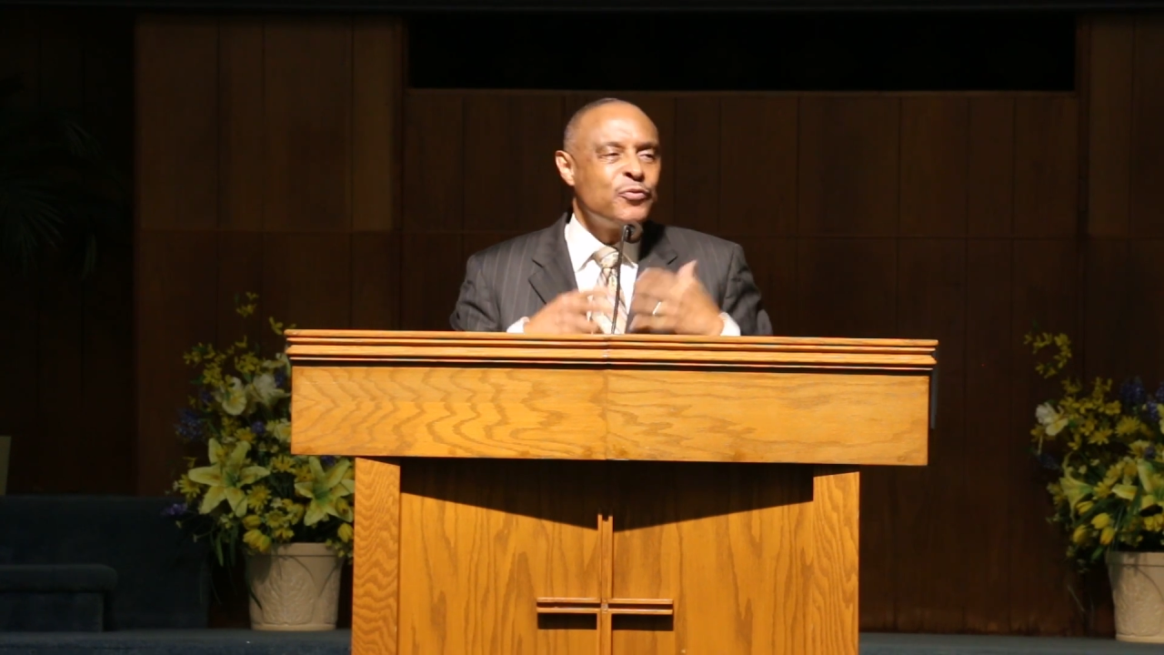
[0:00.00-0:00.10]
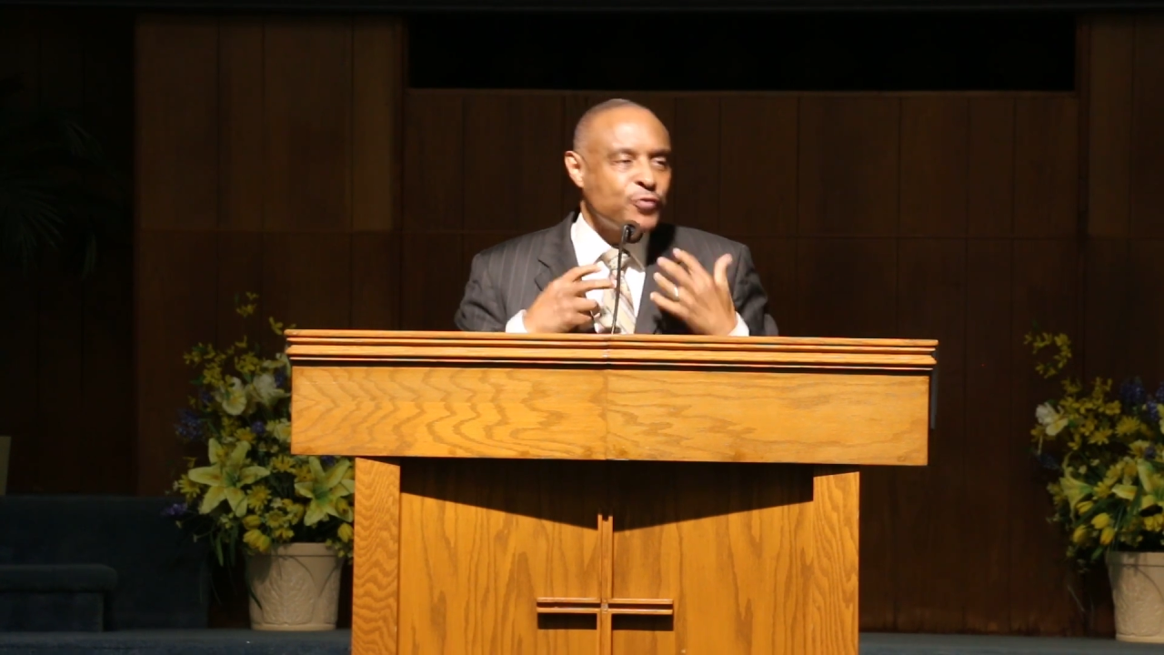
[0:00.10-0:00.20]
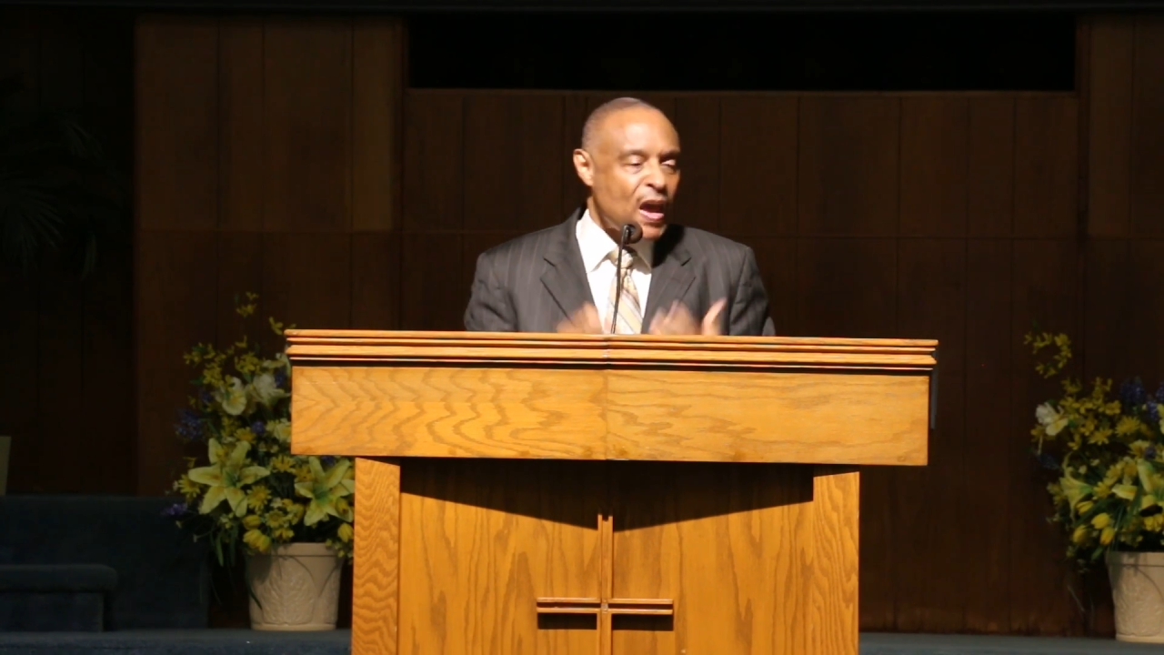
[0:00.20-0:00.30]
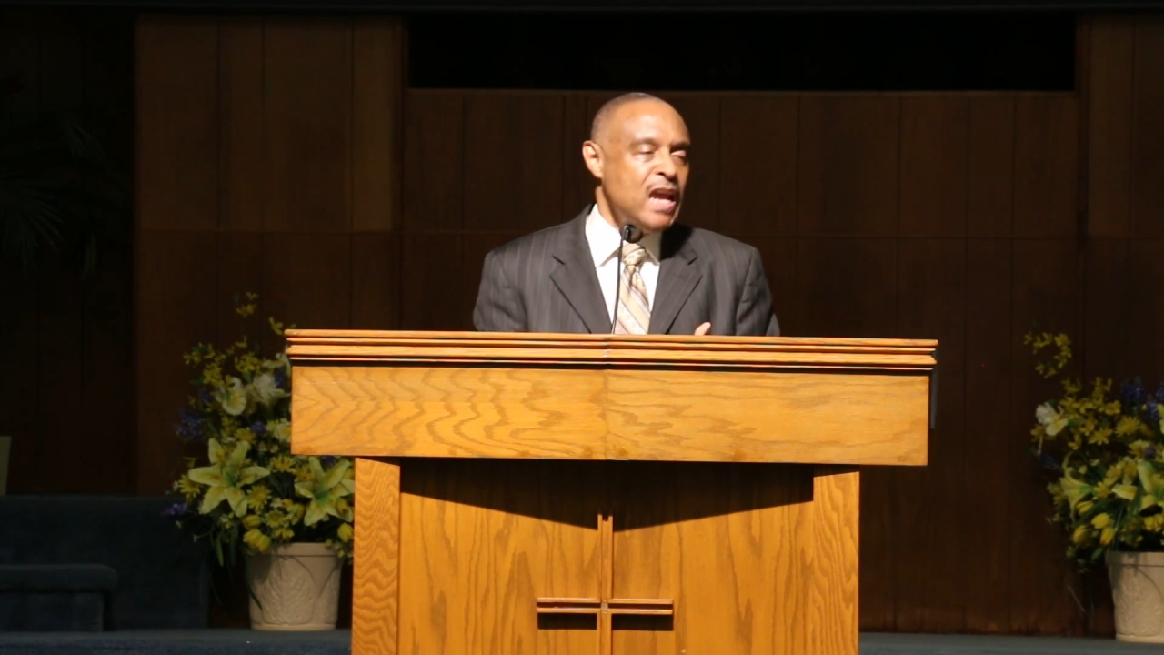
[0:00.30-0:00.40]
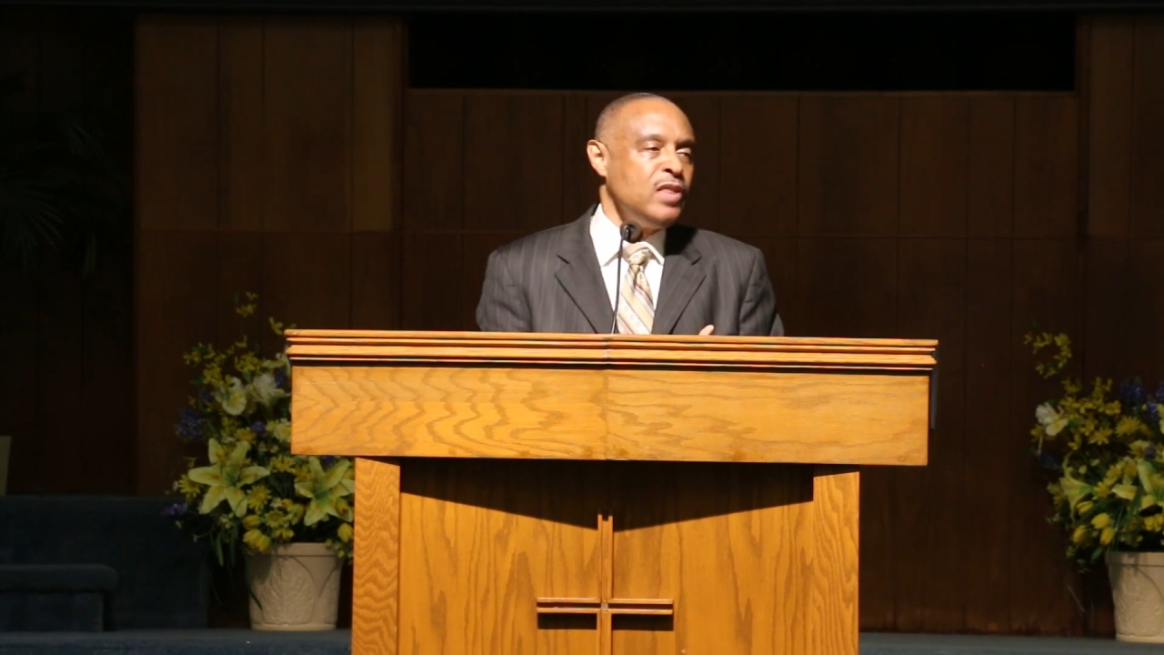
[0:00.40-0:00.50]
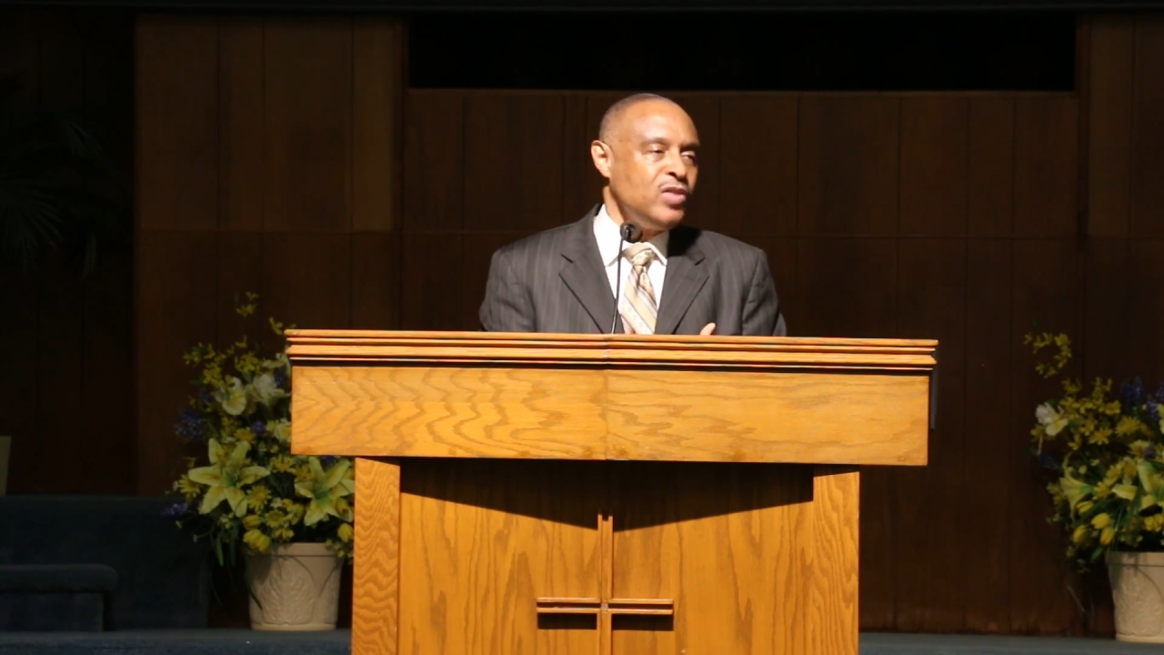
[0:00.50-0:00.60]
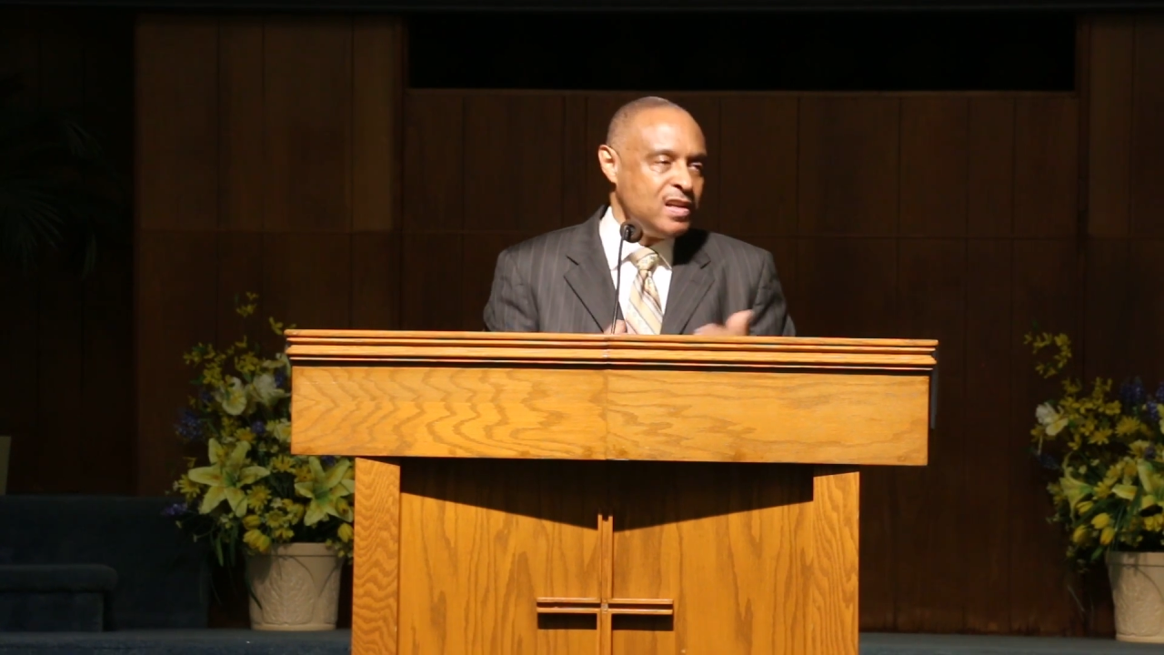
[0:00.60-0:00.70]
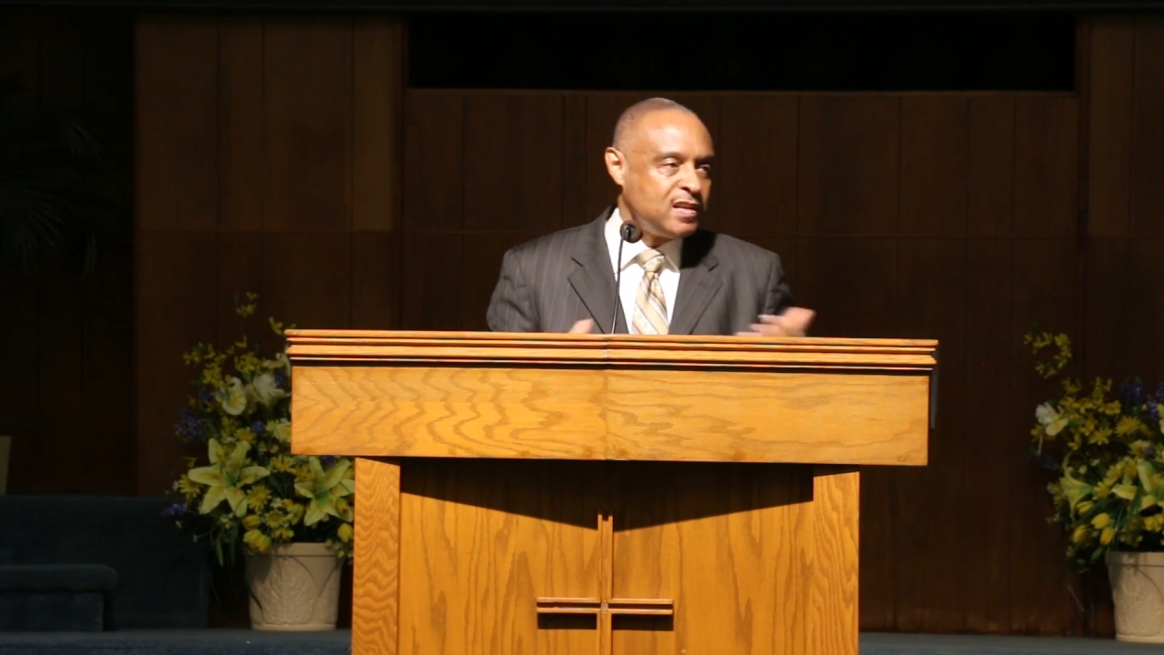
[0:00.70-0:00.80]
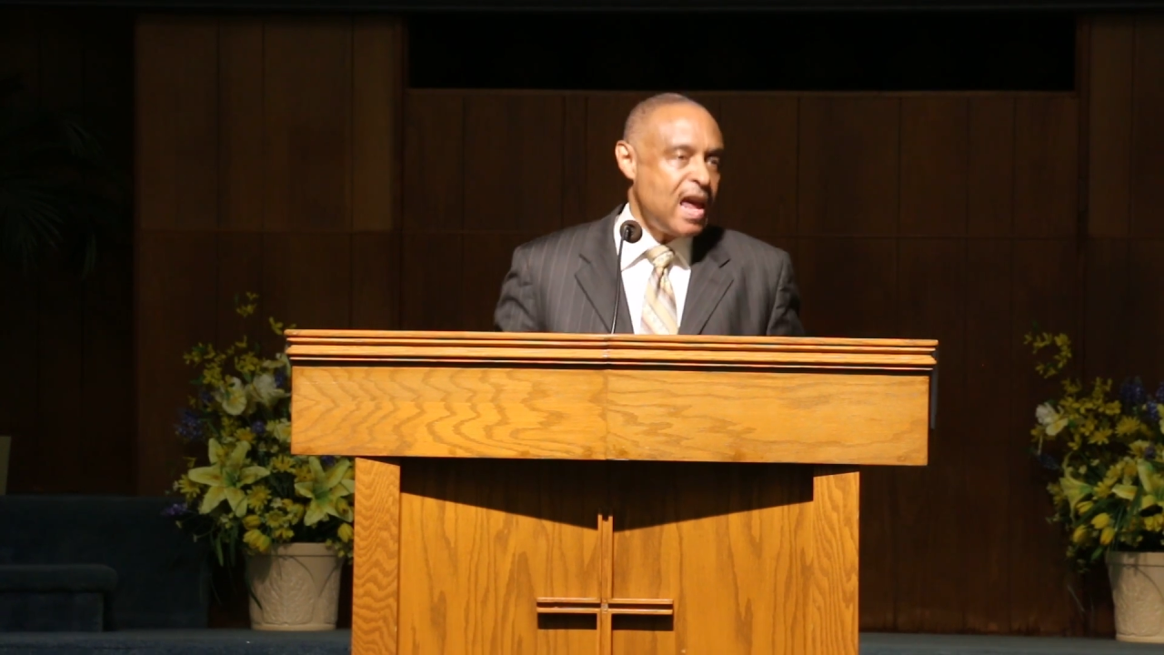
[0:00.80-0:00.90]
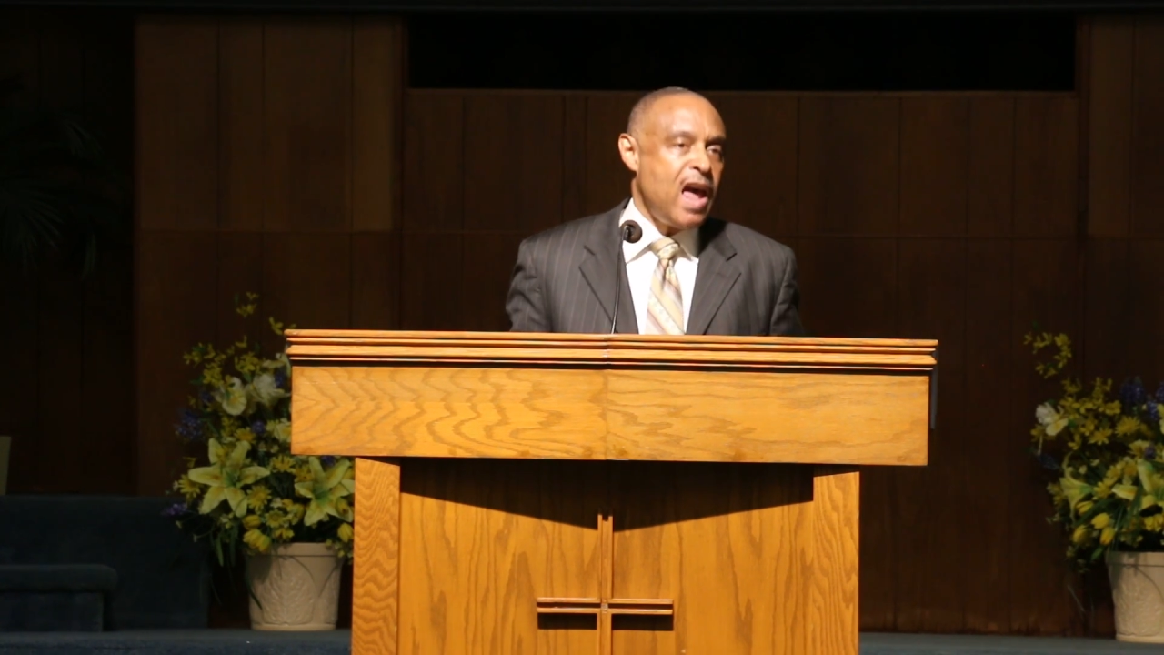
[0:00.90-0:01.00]
faith
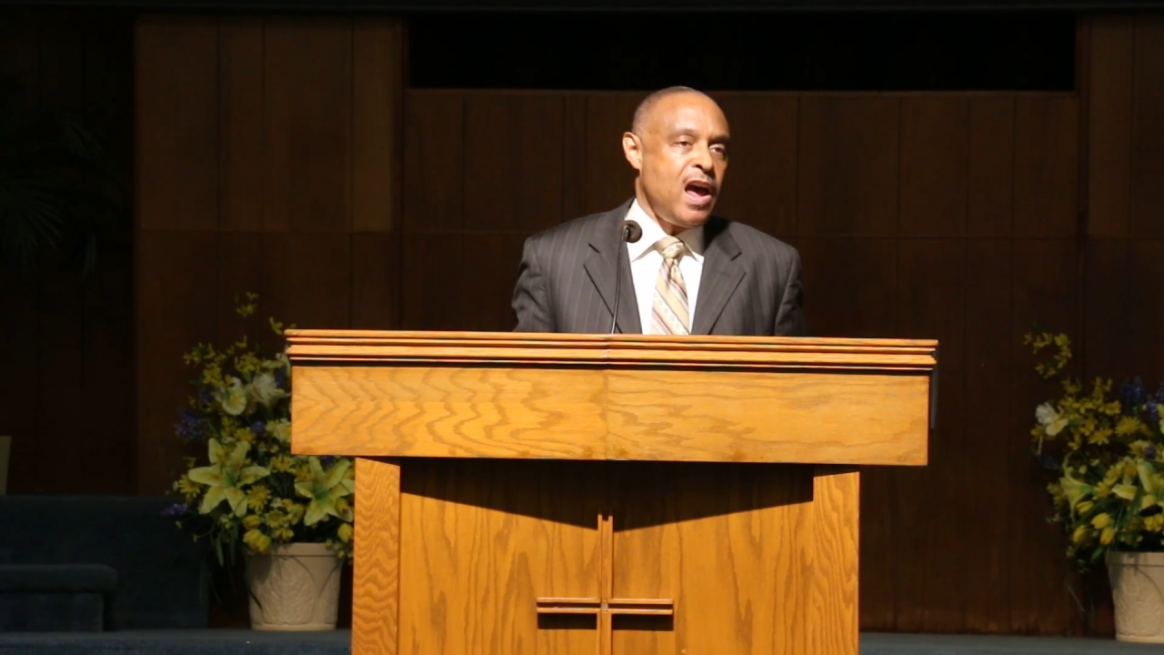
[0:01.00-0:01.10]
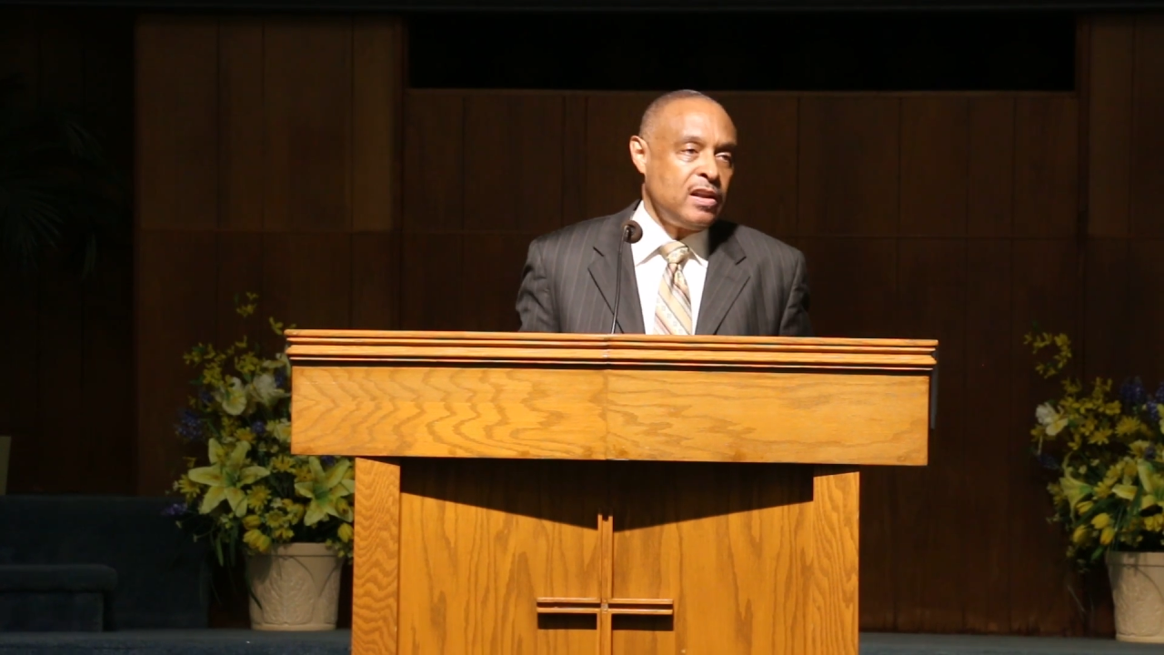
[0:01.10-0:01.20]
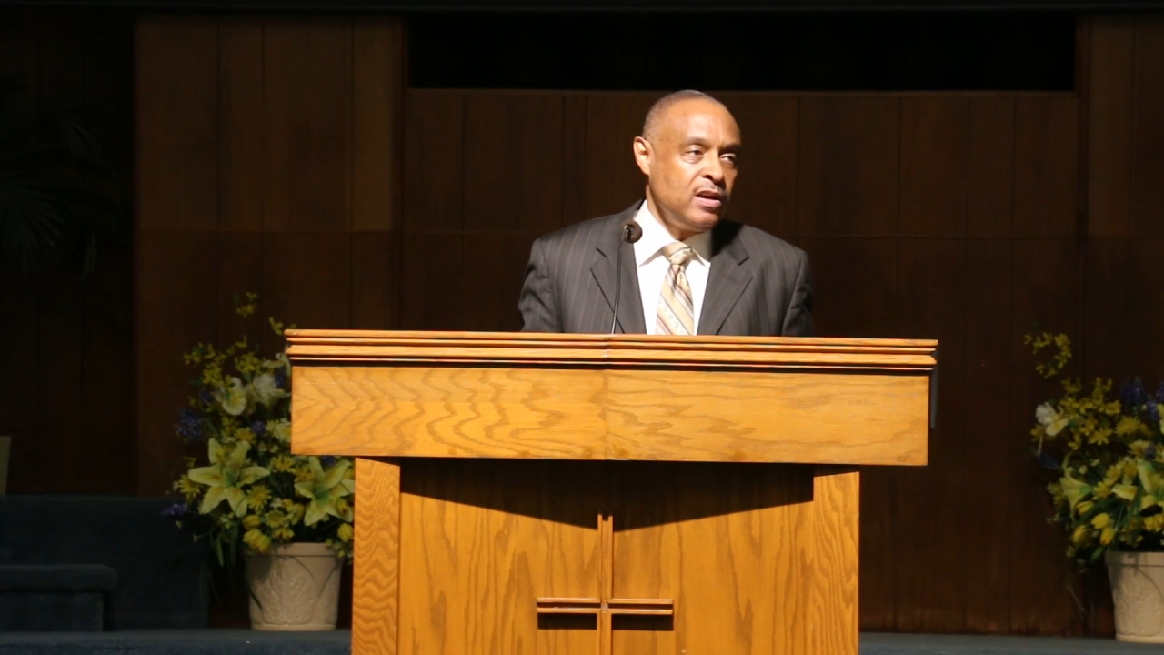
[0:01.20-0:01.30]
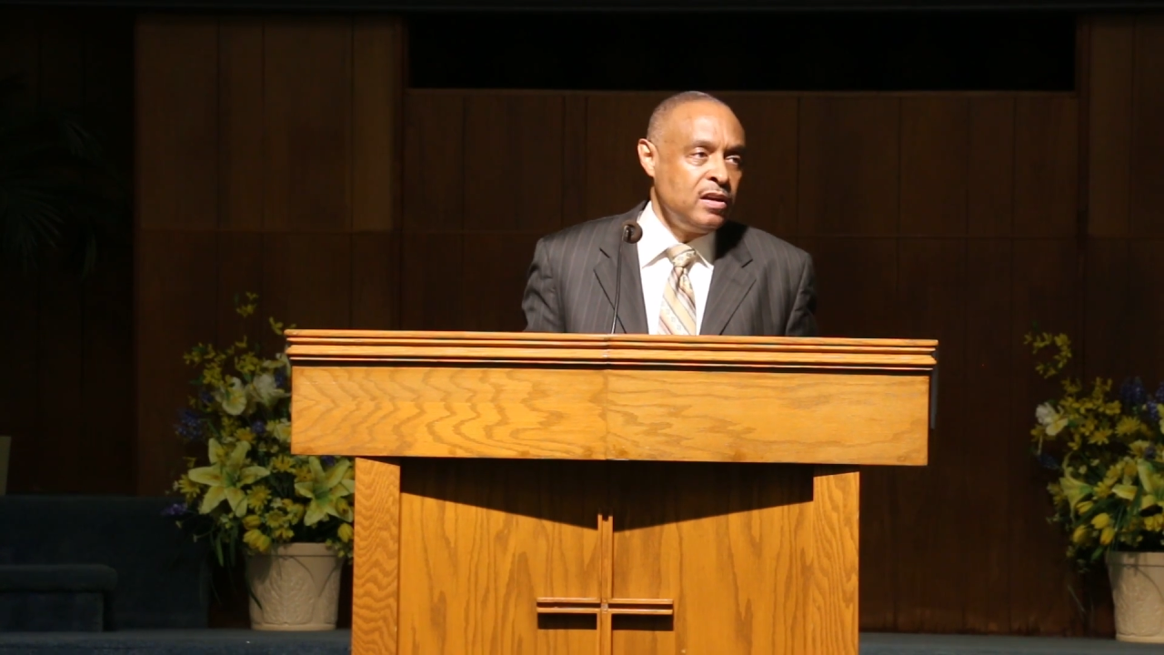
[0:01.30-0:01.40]
is that?